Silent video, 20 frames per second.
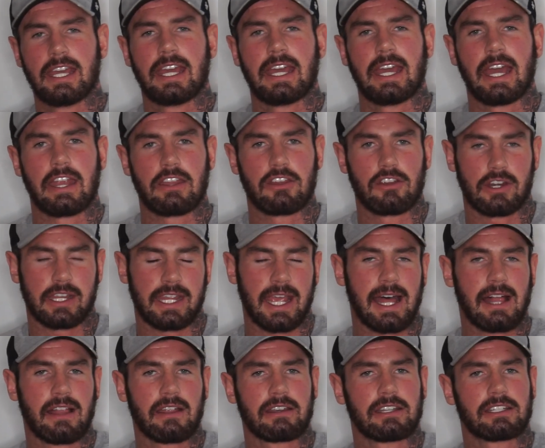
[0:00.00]
and your
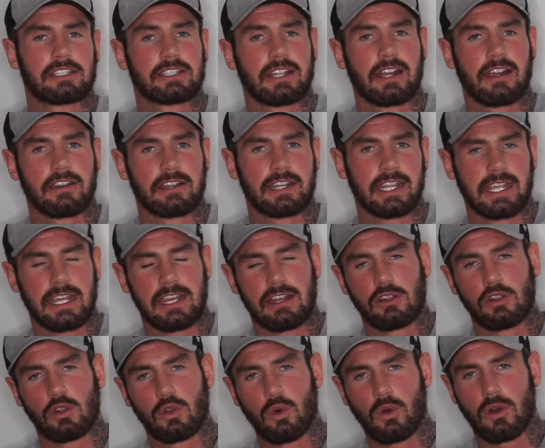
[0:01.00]
calories start to
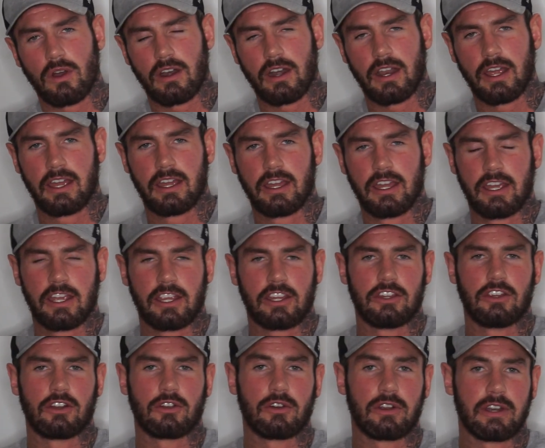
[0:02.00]
get lower.
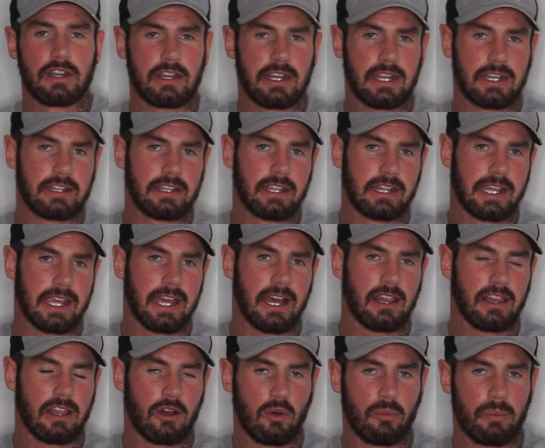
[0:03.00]
You're going to need to get a
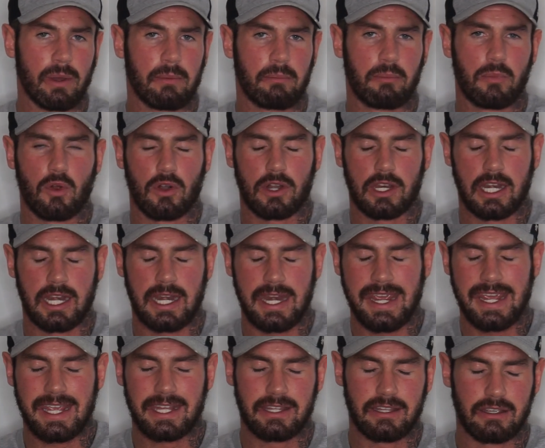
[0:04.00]
little bit more
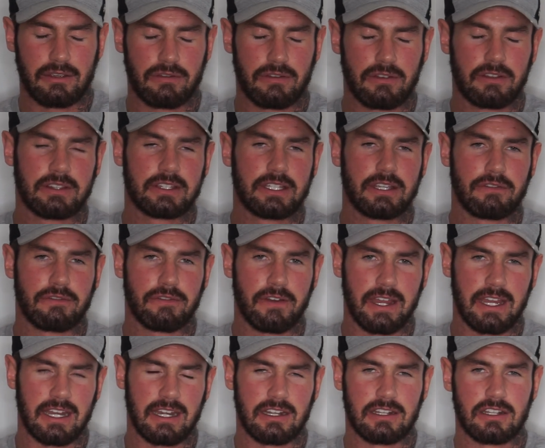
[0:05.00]
creative to
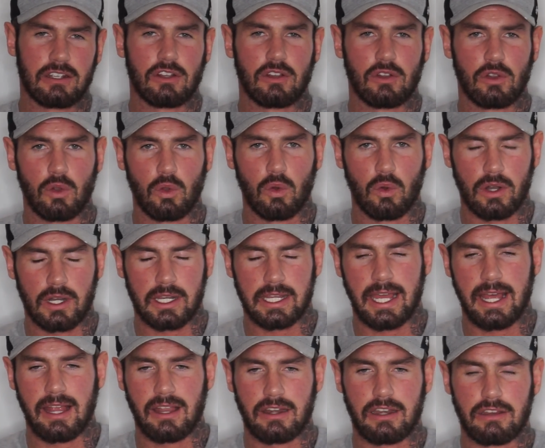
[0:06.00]
find lower
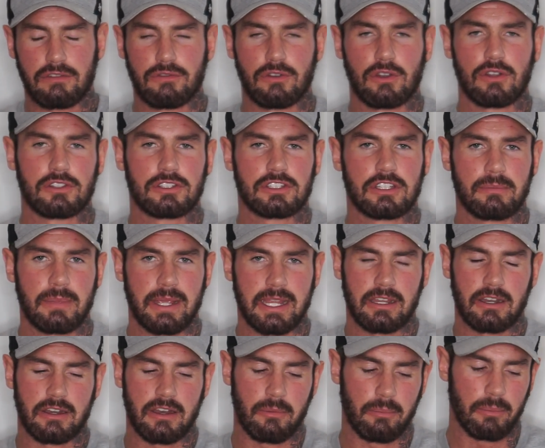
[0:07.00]
calorie foods to make
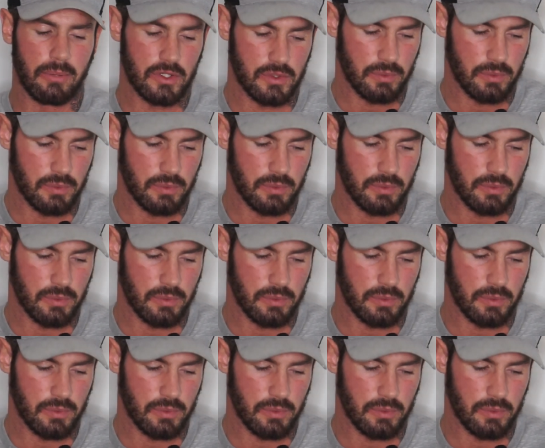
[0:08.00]
your numbers